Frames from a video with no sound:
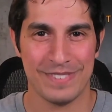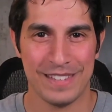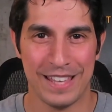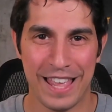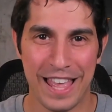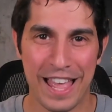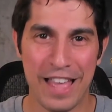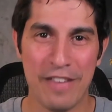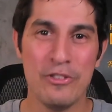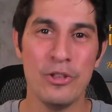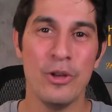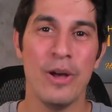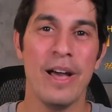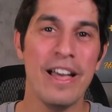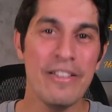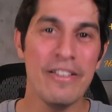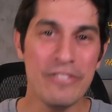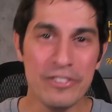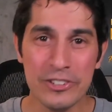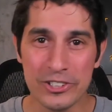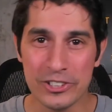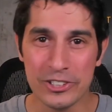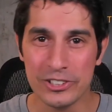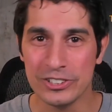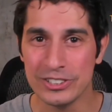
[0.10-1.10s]
Have you ever
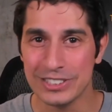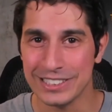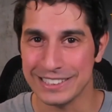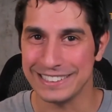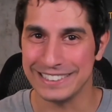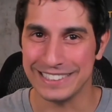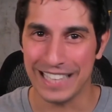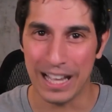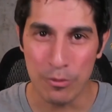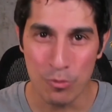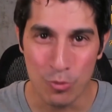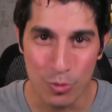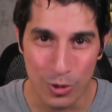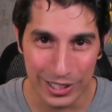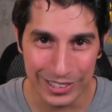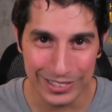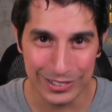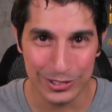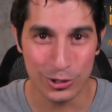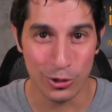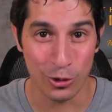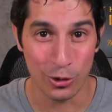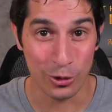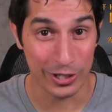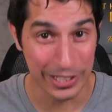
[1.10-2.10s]
heard a somewhat
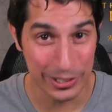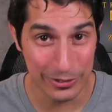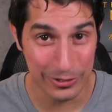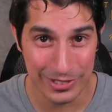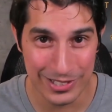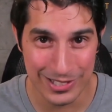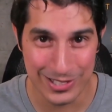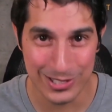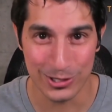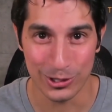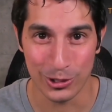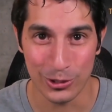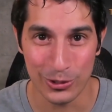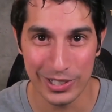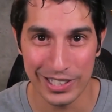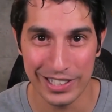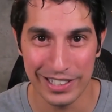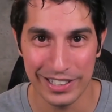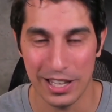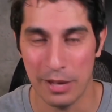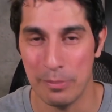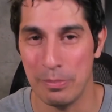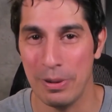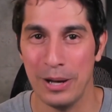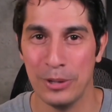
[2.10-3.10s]
coherent story
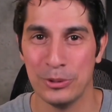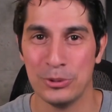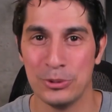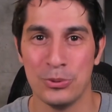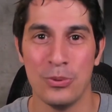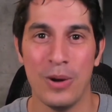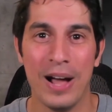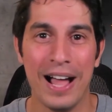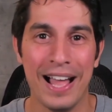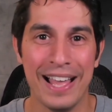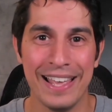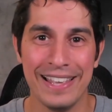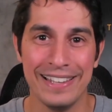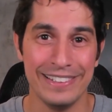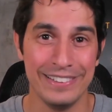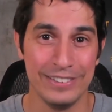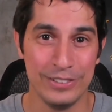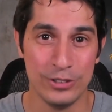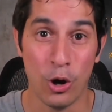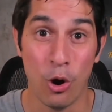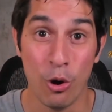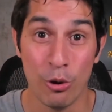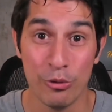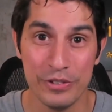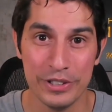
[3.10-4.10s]
about why
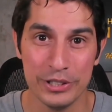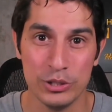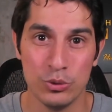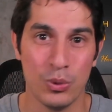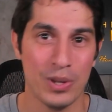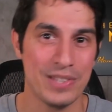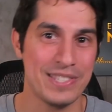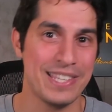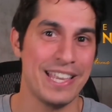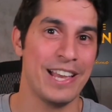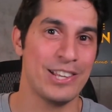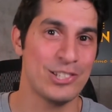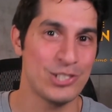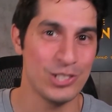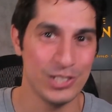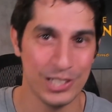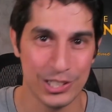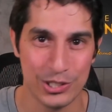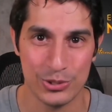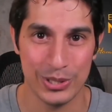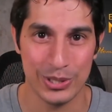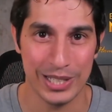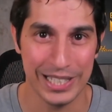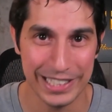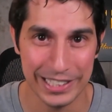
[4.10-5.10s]
COVID was actually
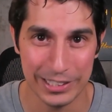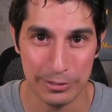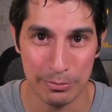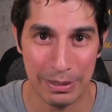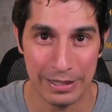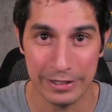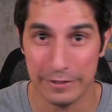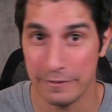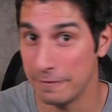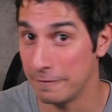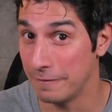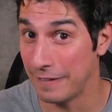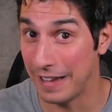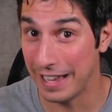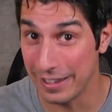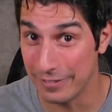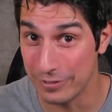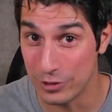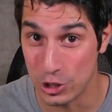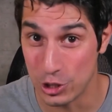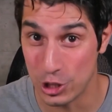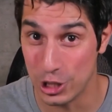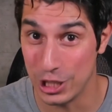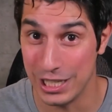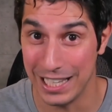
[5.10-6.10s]
created by the
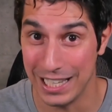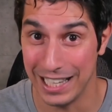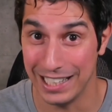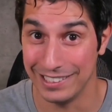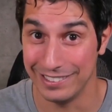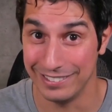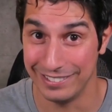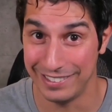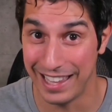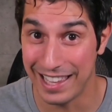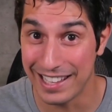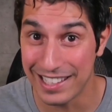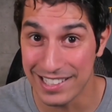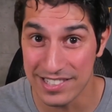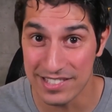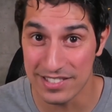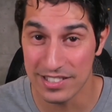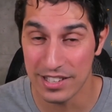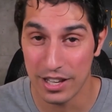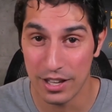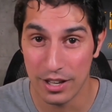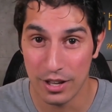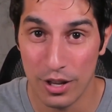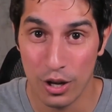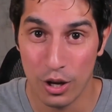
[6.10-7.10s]
5G antennas,
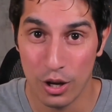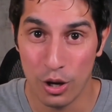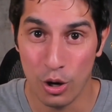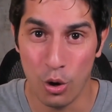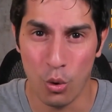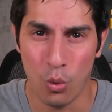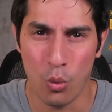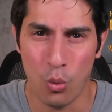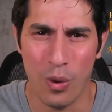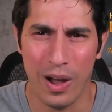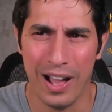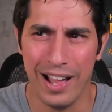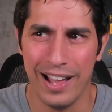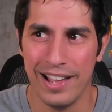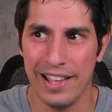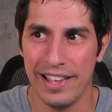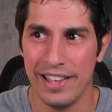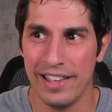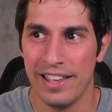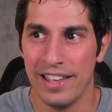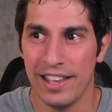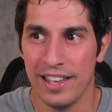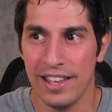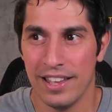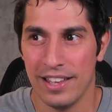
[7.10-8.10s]
or why
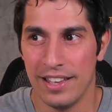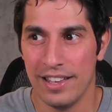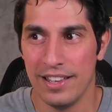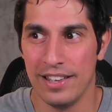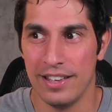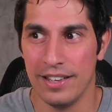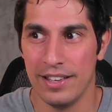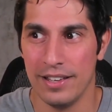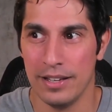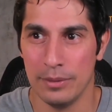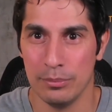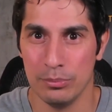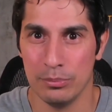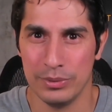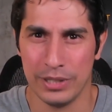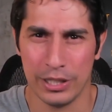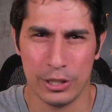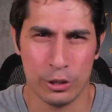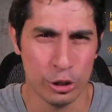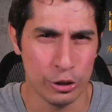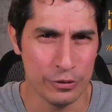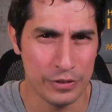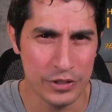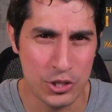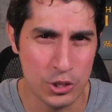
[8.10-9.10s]
the
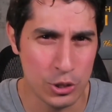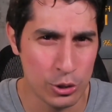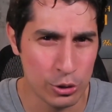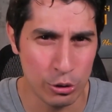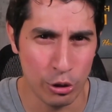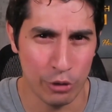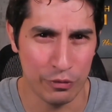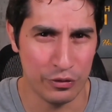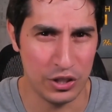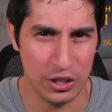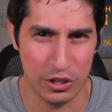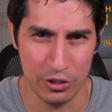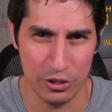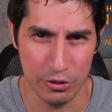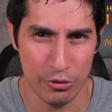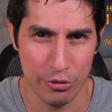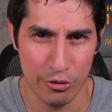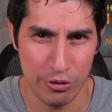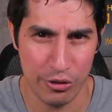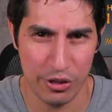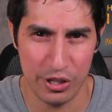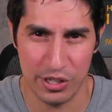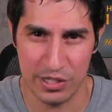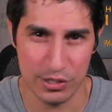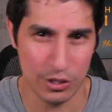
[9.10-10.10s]
curvature of the
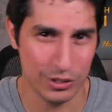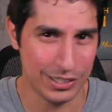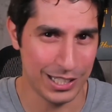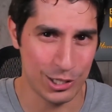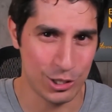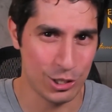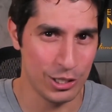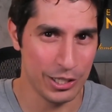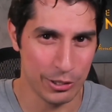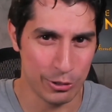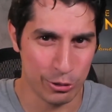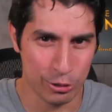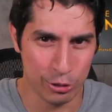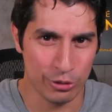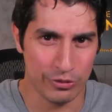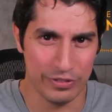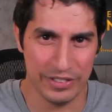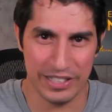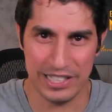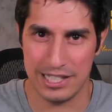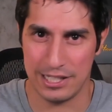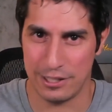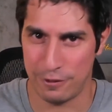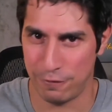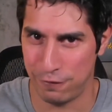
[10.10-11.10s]
Earth is not actually curved,
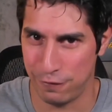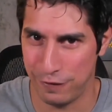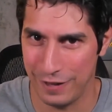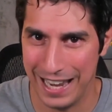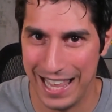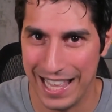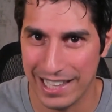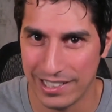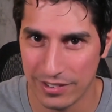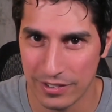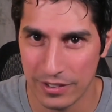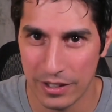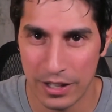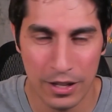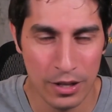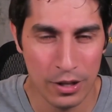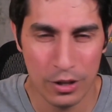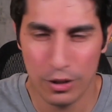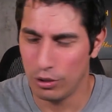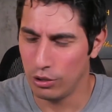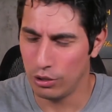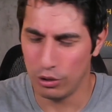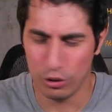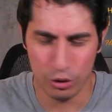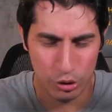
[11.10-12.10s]
it's flat,
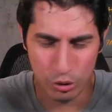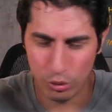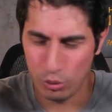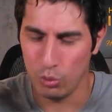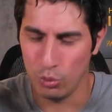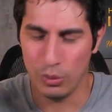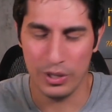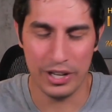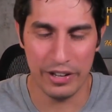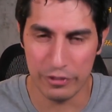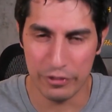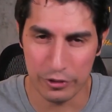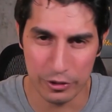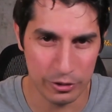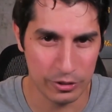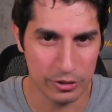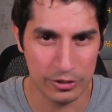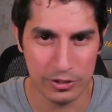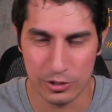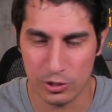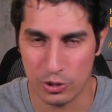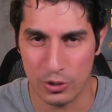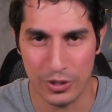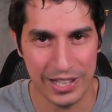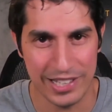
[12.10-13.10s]
or whatever
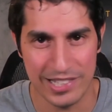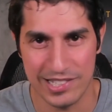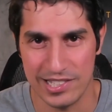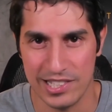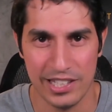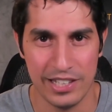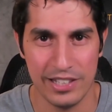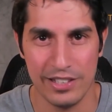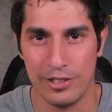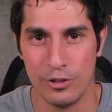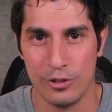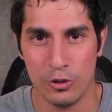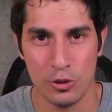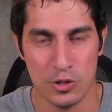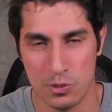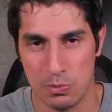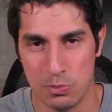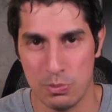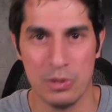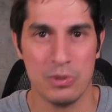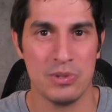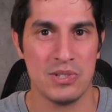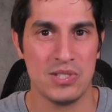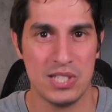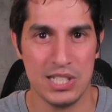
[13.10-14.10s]
crazy
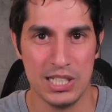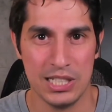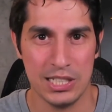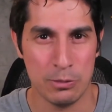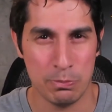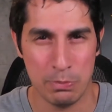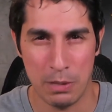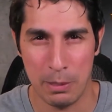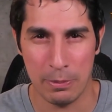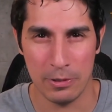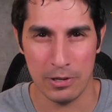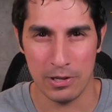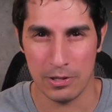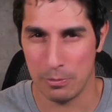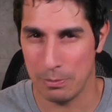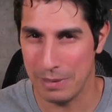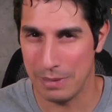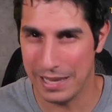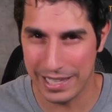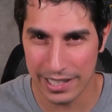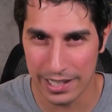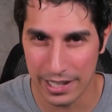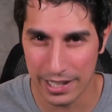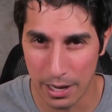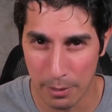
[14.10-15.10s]
conspiracy that people are
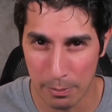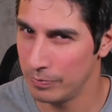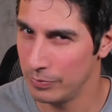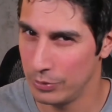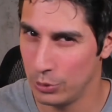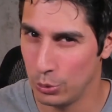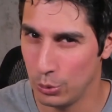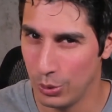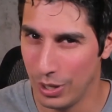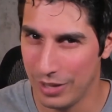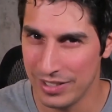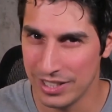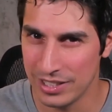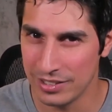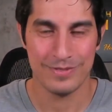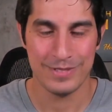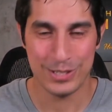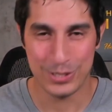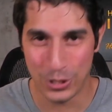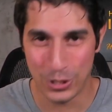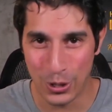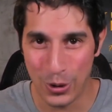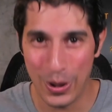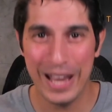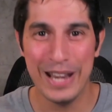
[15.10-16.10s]
making up? You haven't?
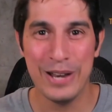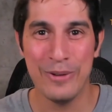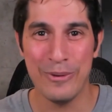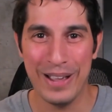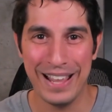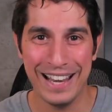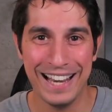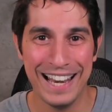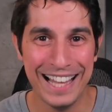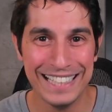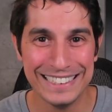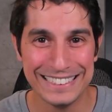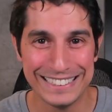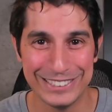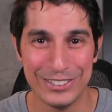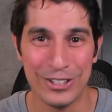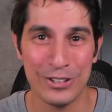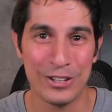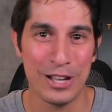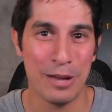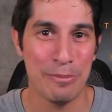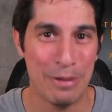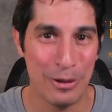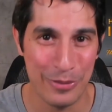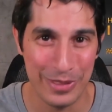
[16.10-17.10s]
So anyway, let's talk
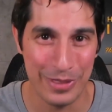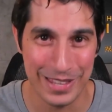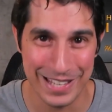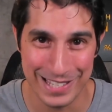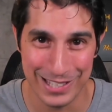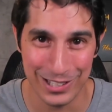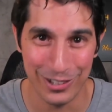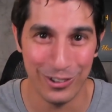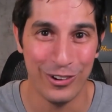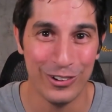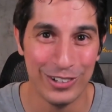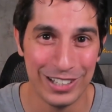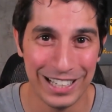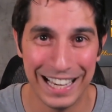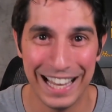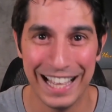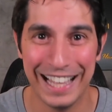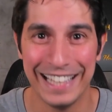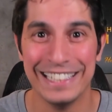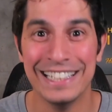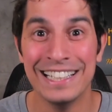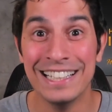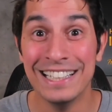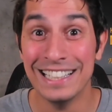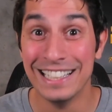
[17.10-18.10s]
about these
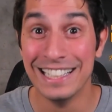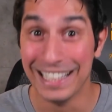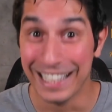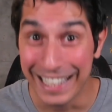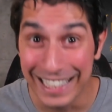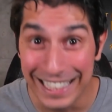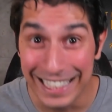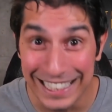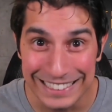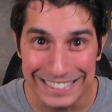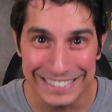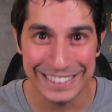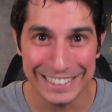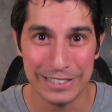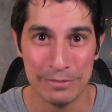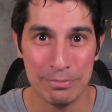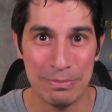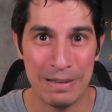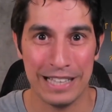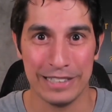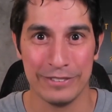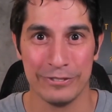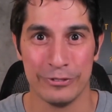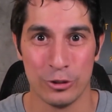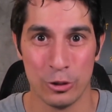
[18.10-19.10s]
online real estate
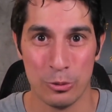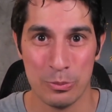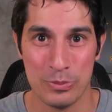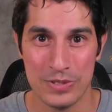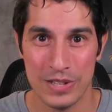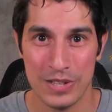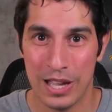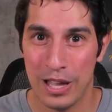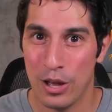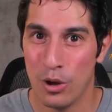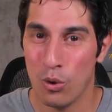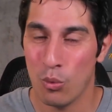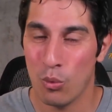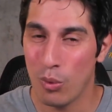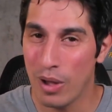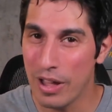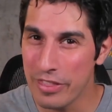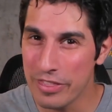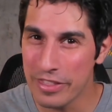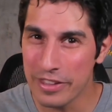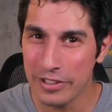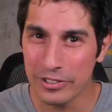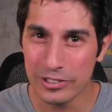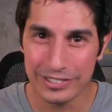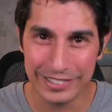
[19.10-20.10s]
platforms, why
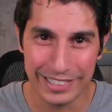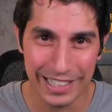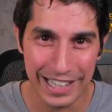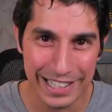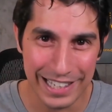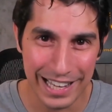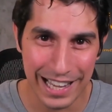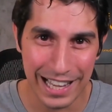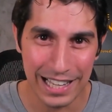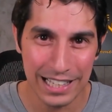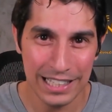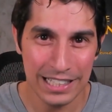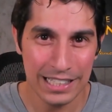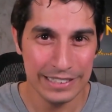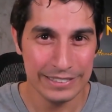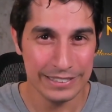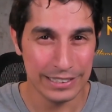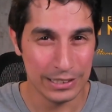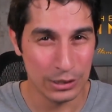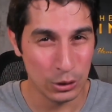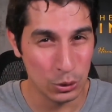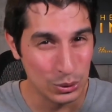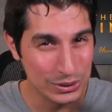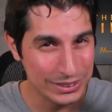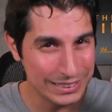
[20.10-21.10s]
their data that
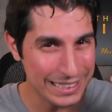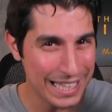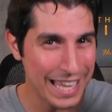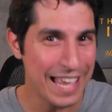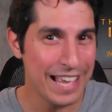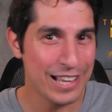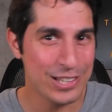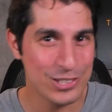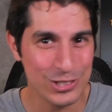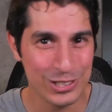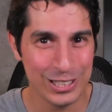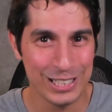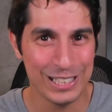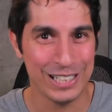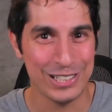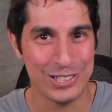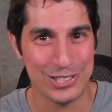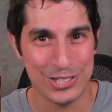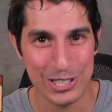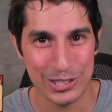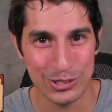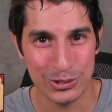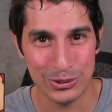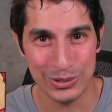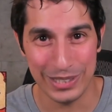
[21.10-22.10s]
looks actually
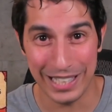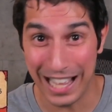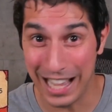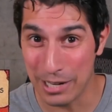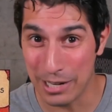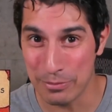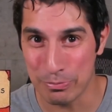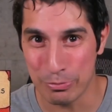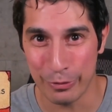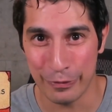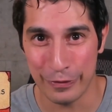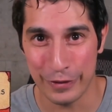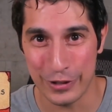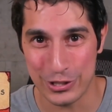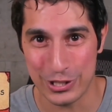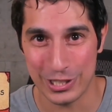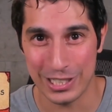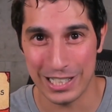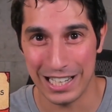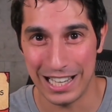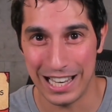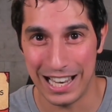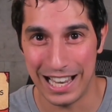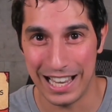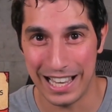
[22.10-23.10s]
legit to the
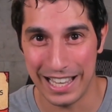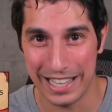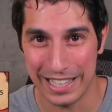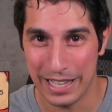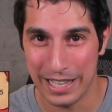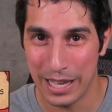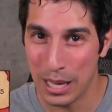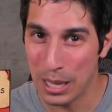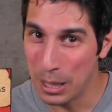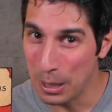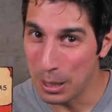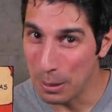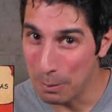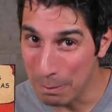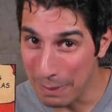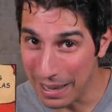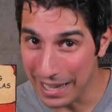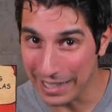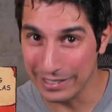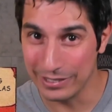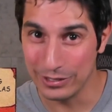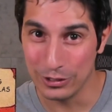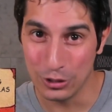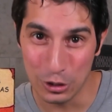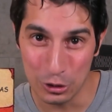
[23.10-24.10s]
unprofessional eye might
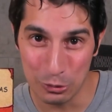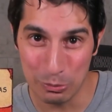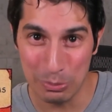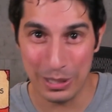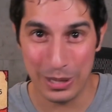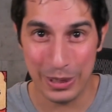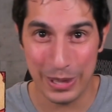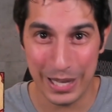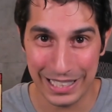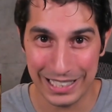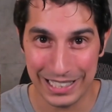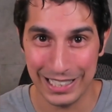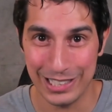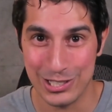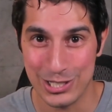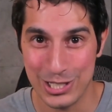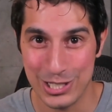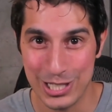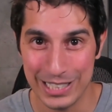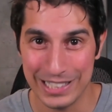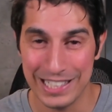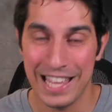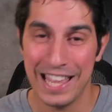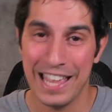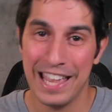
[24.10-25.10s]
not be that
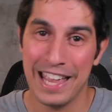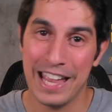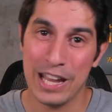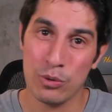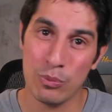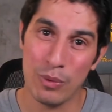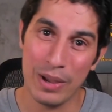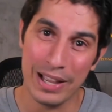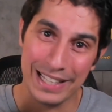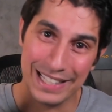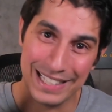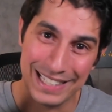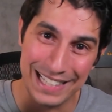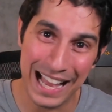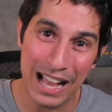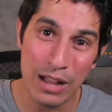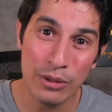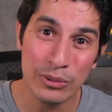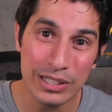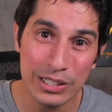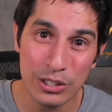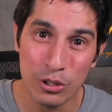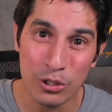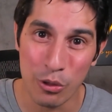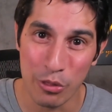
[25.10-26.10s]
legit, and why
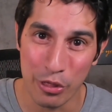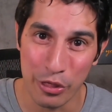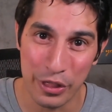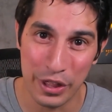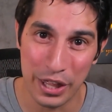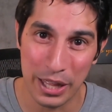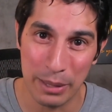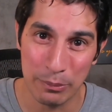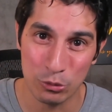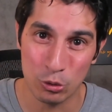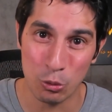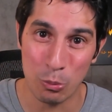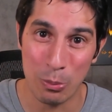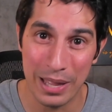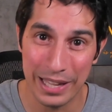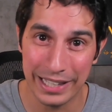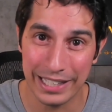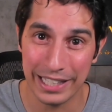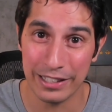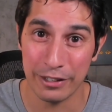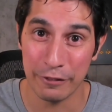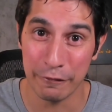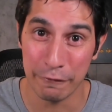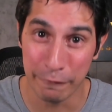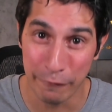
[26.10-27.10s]
counting on them to make an
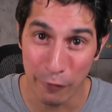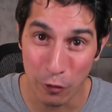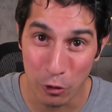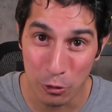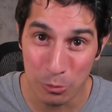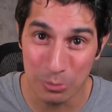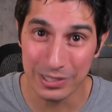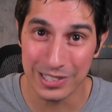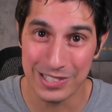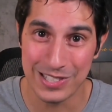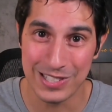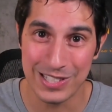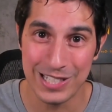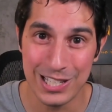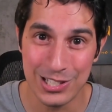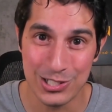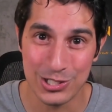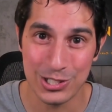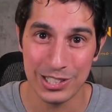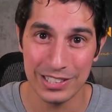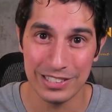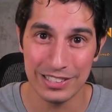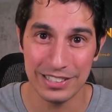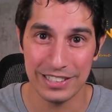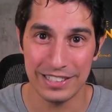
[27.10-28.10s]
informed
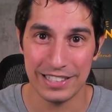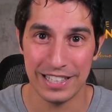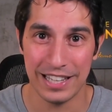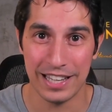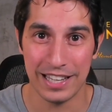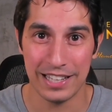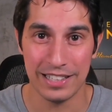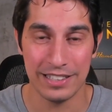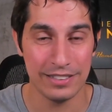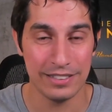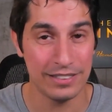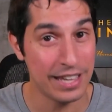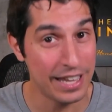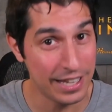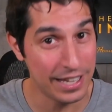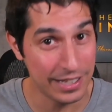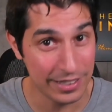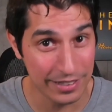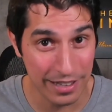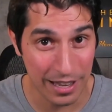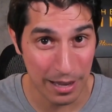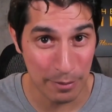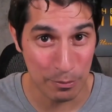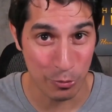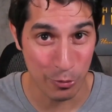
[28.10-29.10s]
decision can end
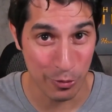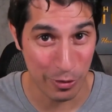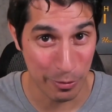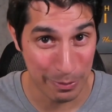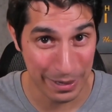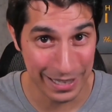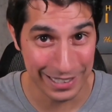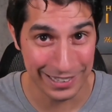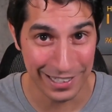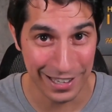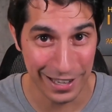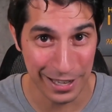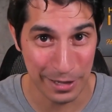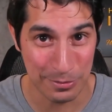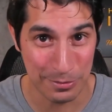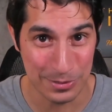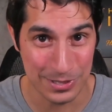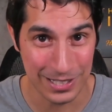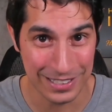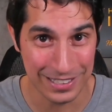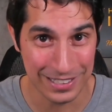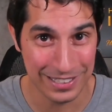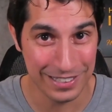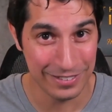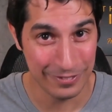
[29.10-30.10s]
up with bad times.
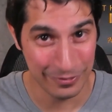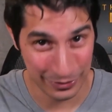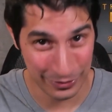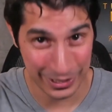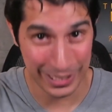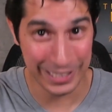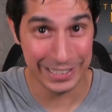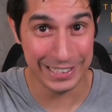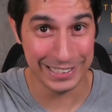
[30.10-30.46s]
Hit the